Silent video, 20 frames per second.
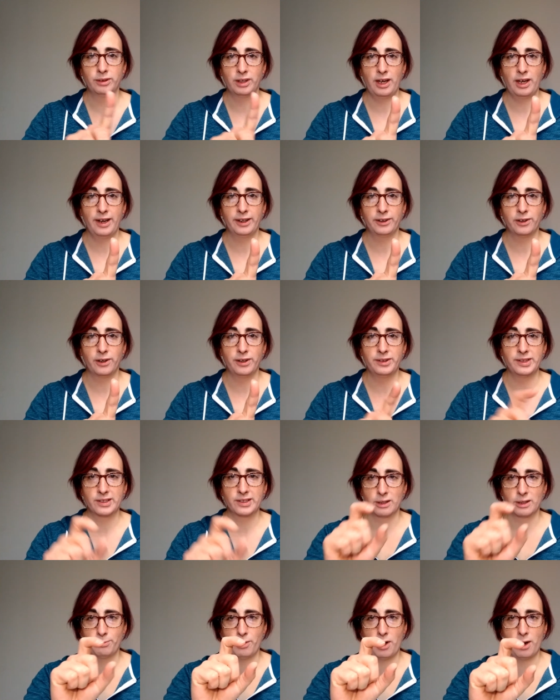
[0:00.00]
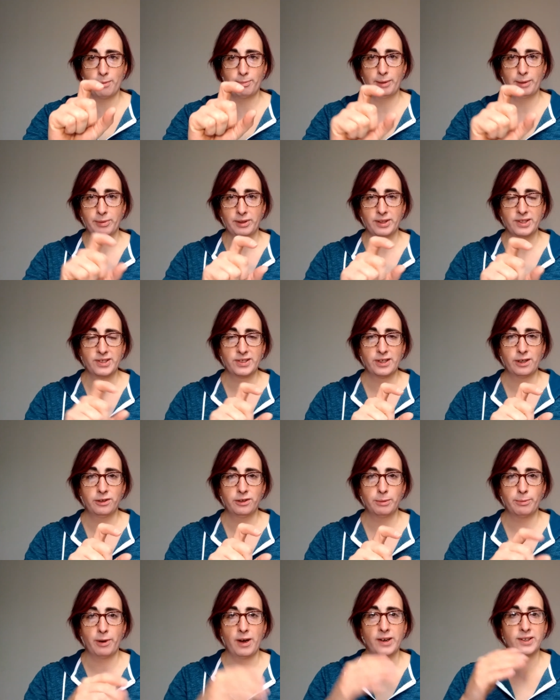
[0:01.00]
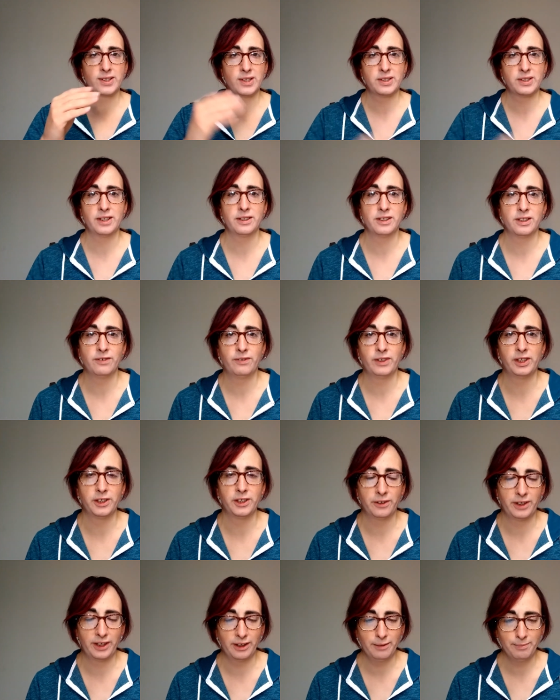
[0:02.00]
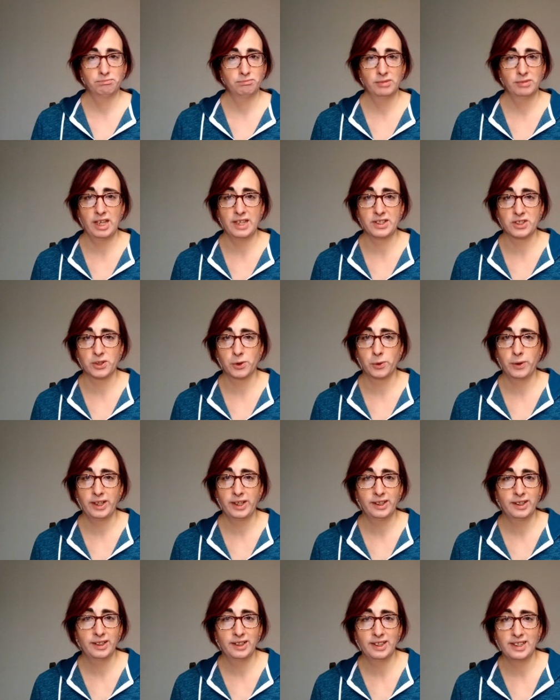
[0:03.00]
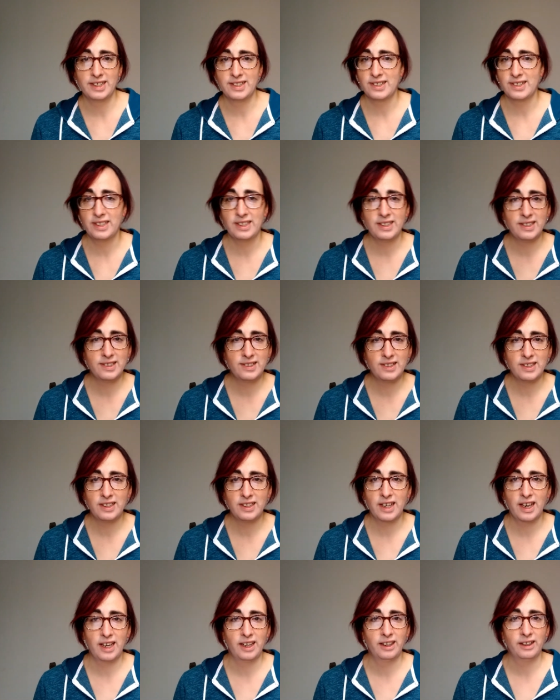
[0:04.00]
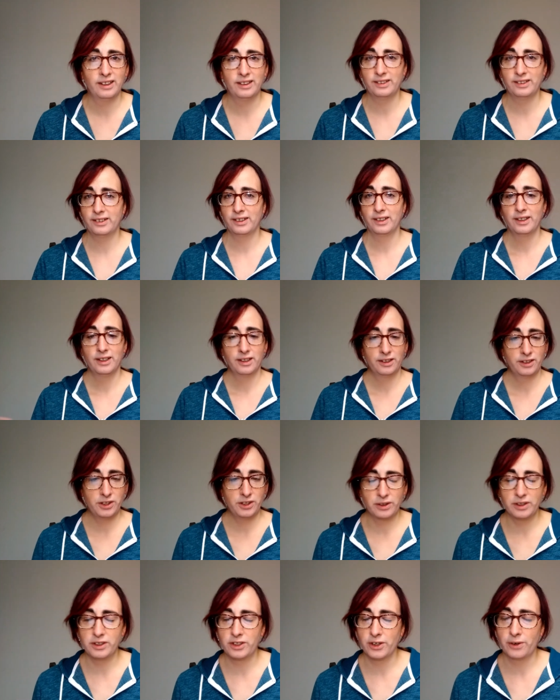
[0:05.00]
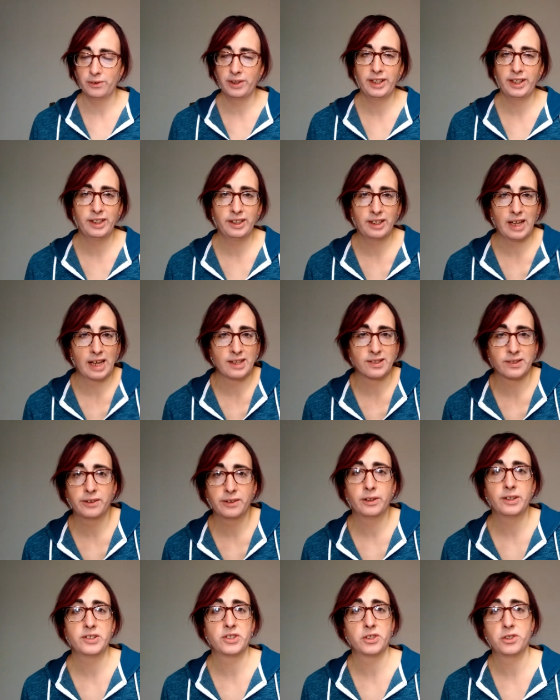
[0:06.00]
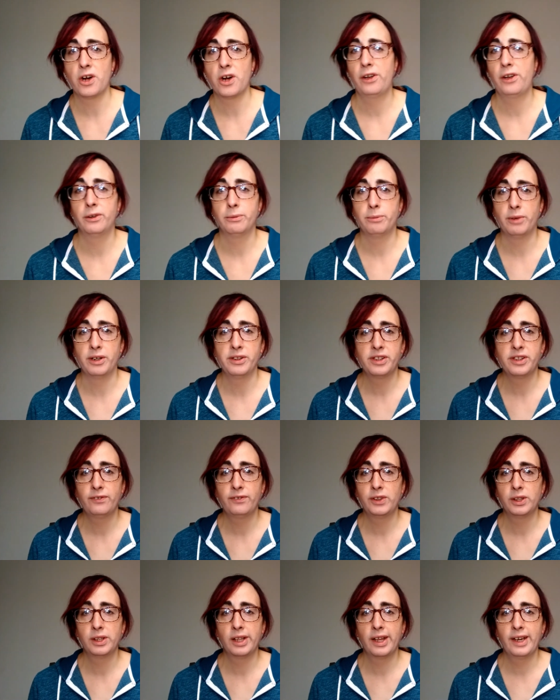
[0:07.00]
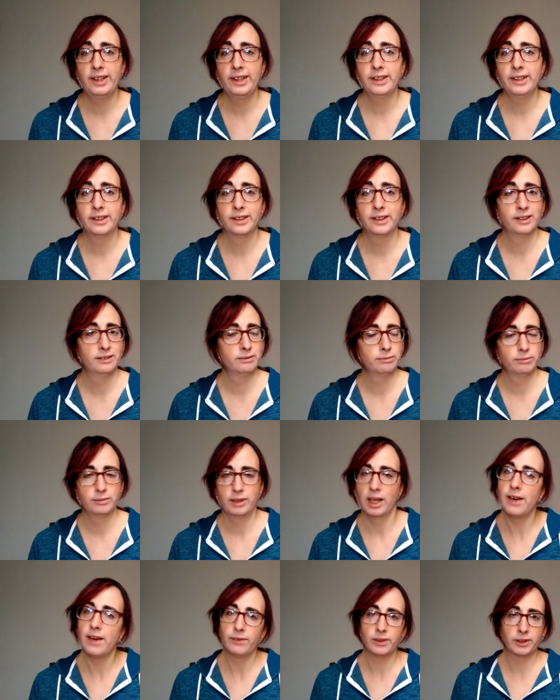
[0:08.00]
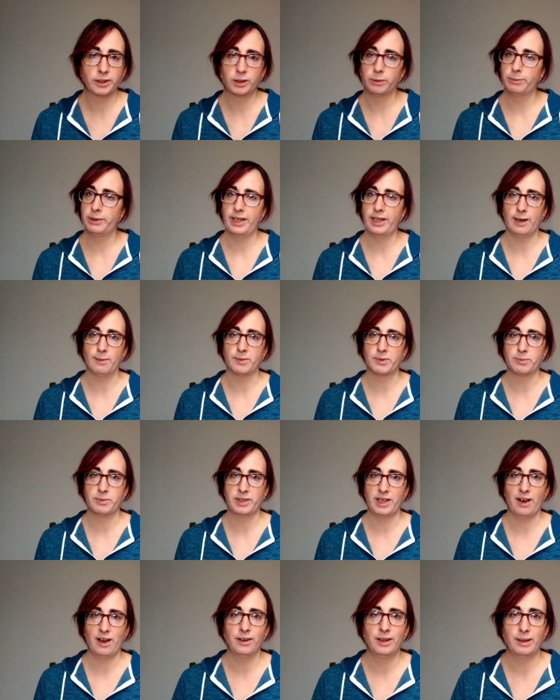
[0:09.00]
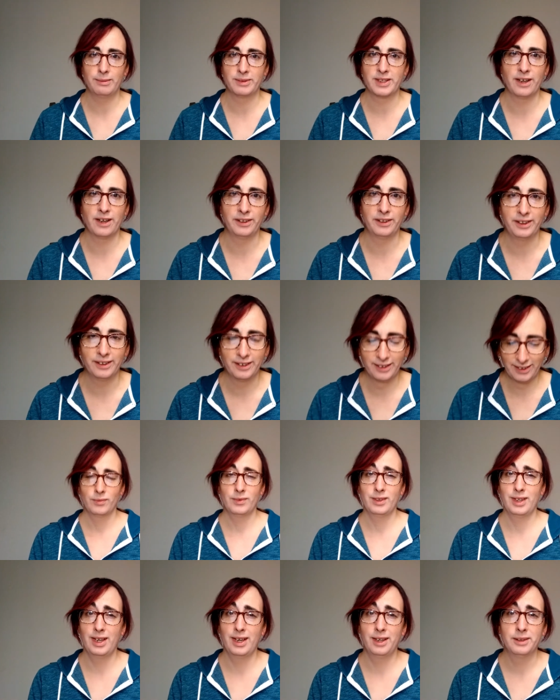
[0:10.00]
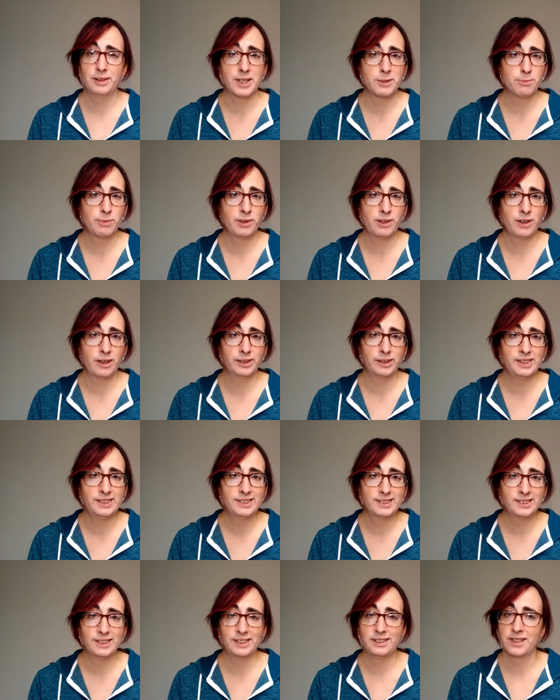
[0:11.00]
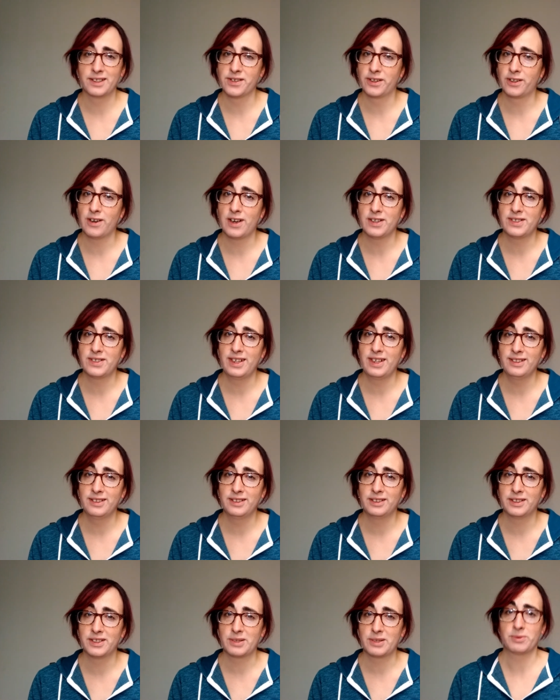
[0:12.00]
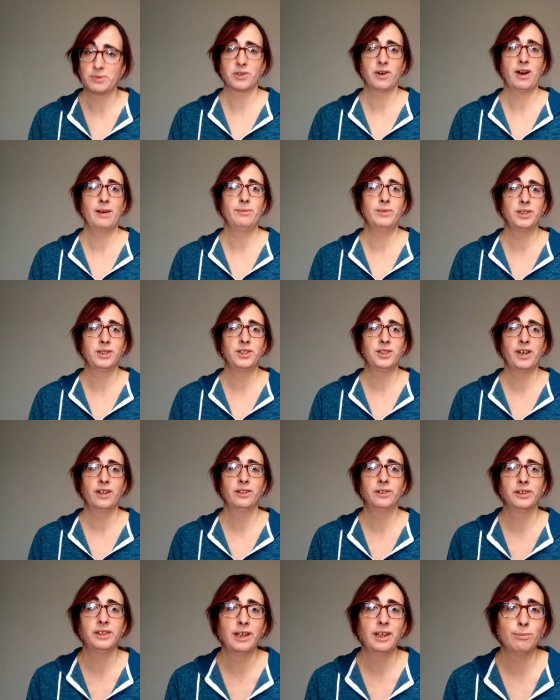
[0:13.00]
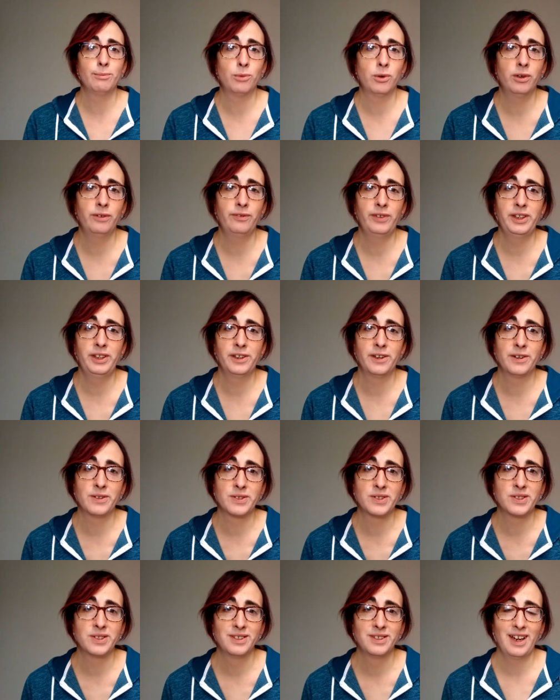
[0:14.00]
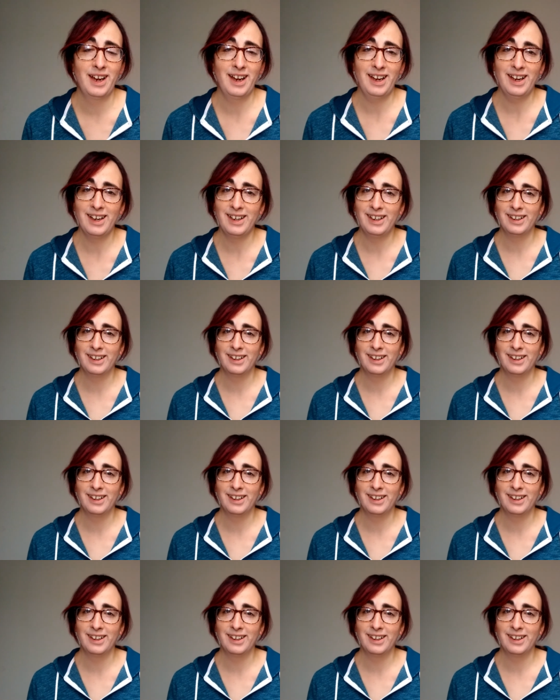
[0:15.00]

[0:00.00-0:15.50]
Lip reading: icon that's going to pop up in the center of the box at the end of the video here. It's quick, it's easy, and you can donate as little as $1 a month if you'd like. Every little bit helps me out, I'm telling you. And last but not least, it doesn't cost anything to subscribe to the channel and get more videos. Hey!